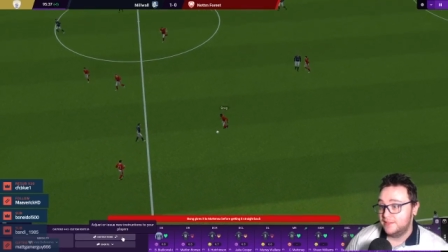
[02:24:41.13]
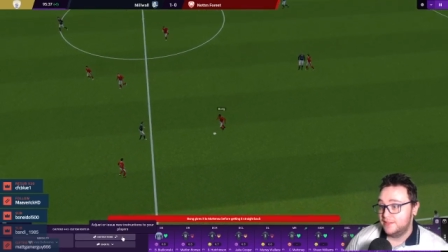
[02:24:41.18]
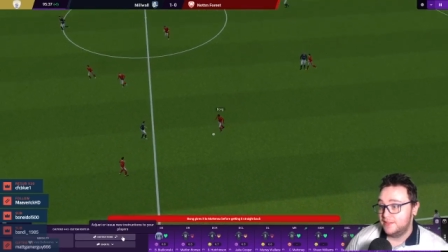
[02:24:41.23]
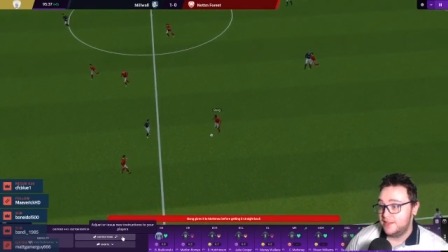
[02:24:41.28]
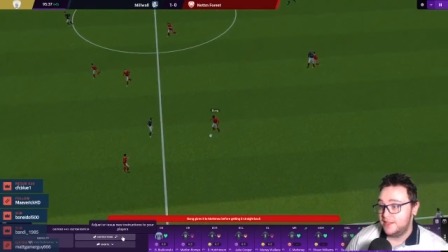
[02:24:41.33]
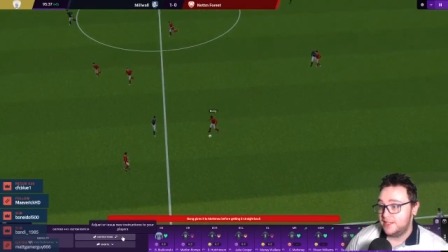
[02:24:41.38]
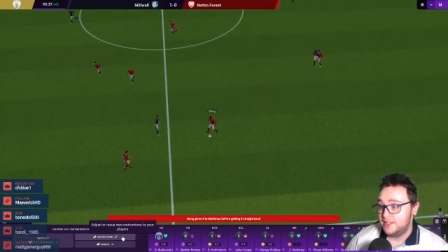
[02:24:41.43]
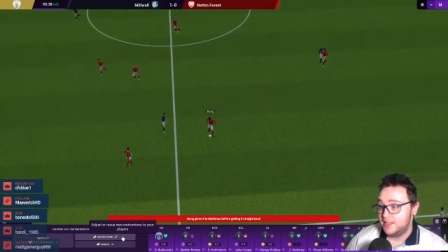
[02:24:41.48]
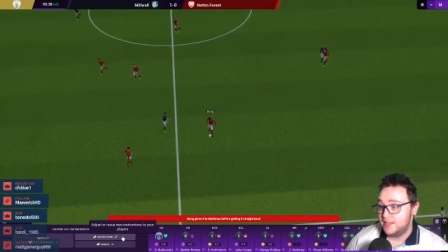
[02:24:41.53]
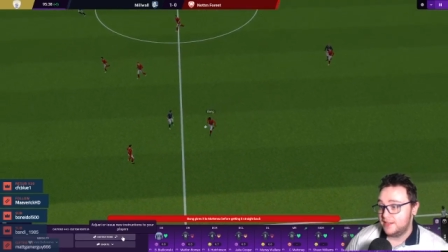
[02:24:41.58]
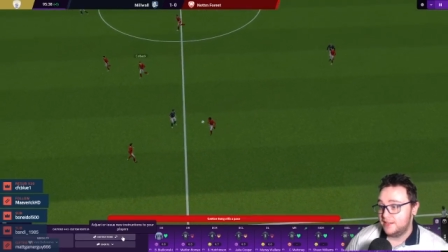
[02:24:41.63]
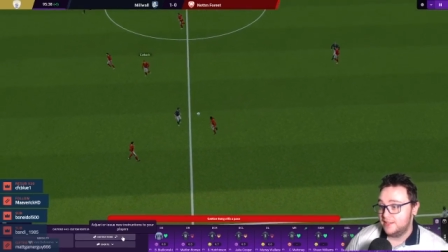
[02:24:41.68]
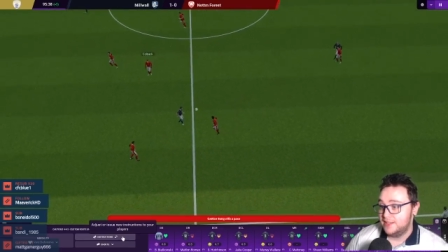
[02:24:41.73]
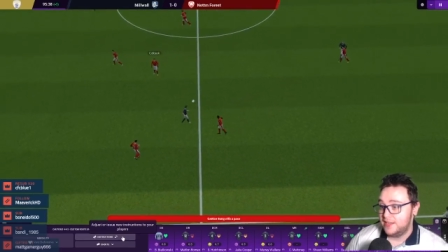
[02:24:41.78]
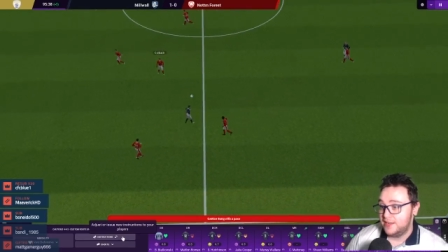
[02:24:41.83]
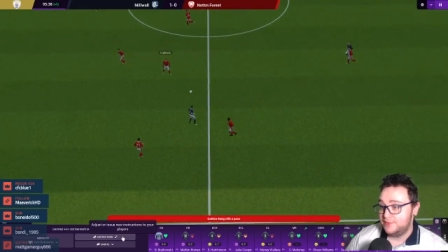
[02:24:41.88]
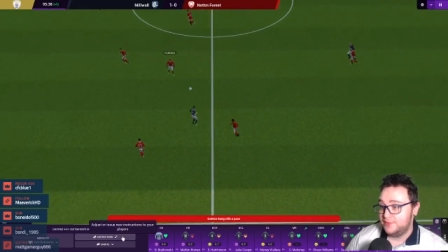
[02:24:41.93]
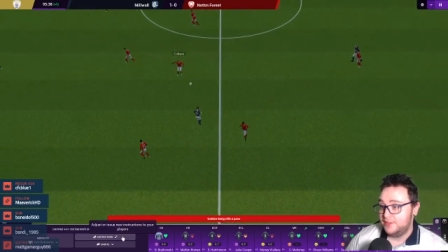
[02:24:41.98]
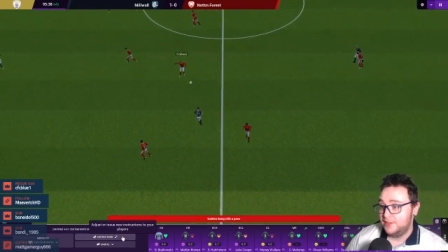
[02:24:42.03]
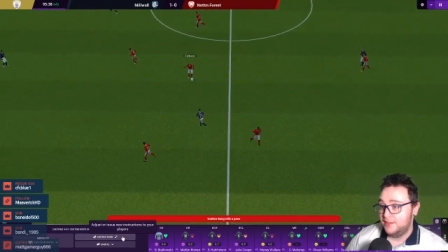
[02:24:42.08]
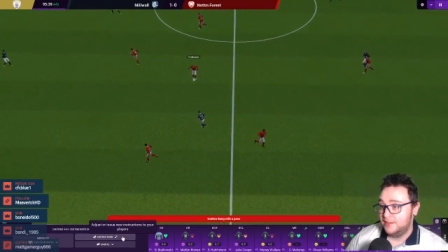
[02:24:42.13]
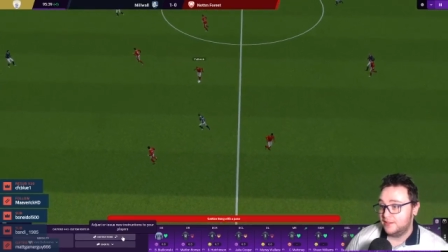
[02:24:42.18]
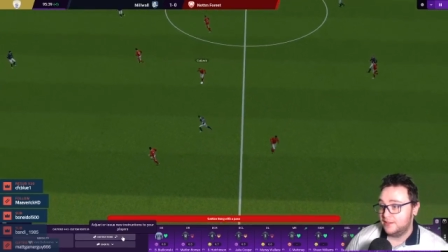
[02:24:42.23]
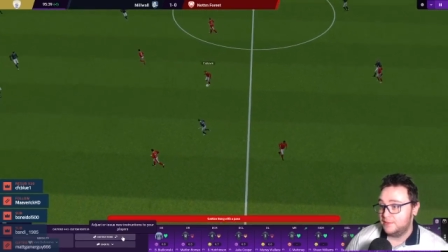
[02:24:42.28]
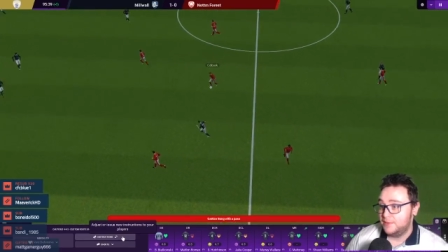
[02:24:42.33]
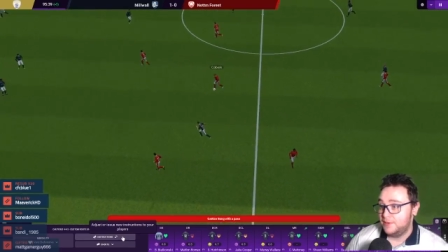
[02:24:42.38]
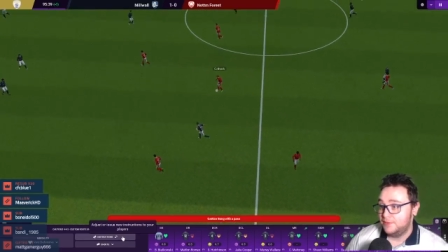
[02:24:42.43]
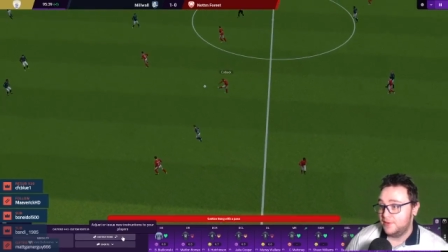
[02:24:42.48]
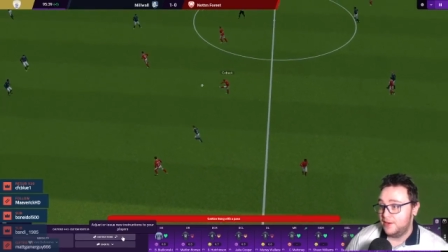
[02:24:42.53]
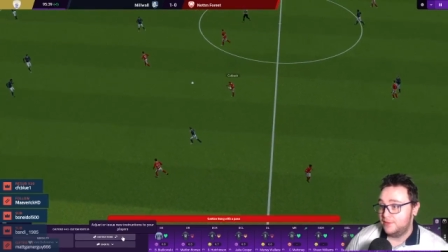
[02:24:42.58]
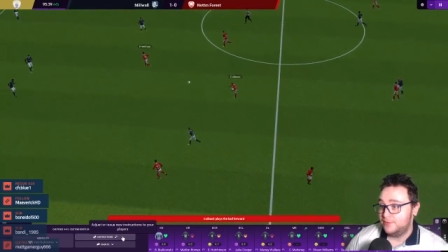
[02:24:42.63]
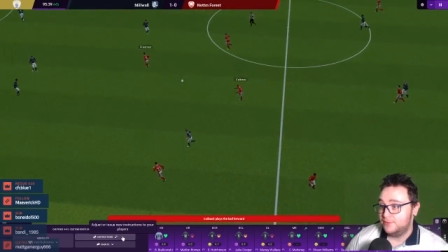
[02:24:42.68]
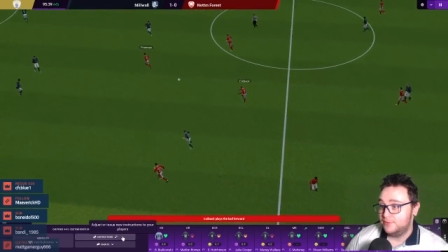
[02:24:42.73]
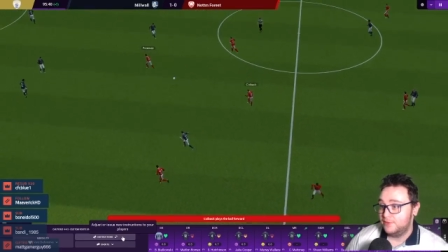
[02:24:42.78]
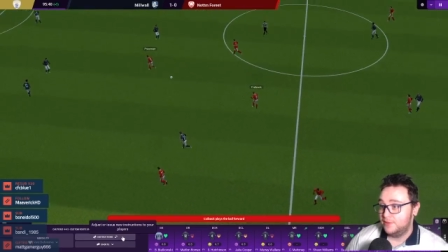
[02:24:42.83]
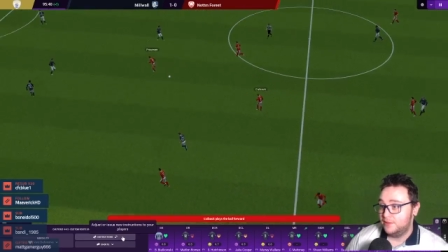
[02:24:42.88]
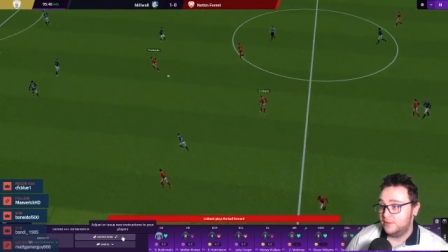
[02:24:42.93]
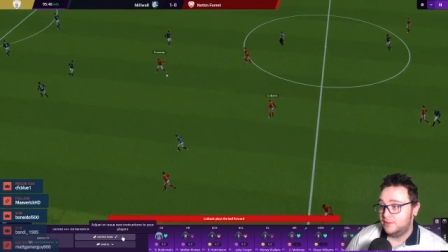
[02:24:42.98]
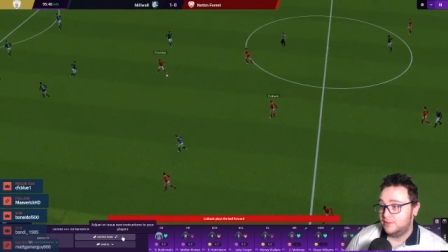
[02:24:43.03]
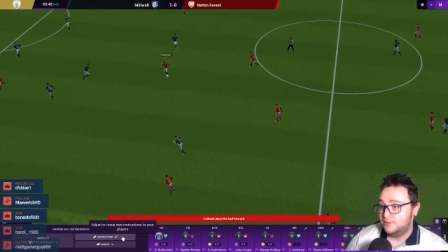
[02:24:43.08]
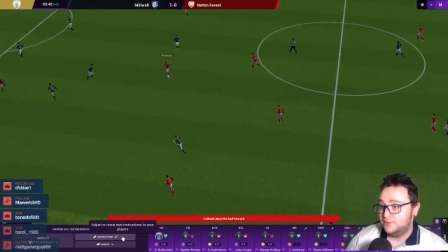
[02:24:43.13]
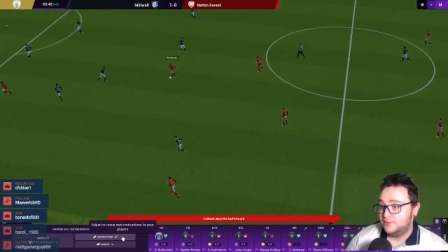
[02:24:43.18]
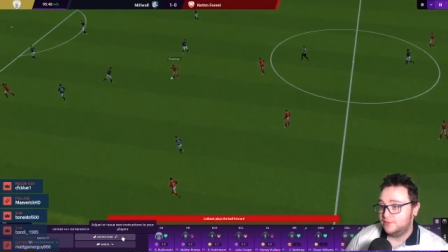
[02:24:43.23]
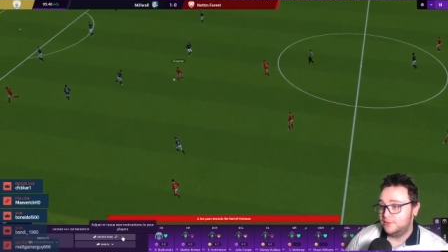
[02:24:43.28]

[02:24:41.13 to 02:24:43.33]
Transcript: 30 seconds after. Come on, ref. Oh,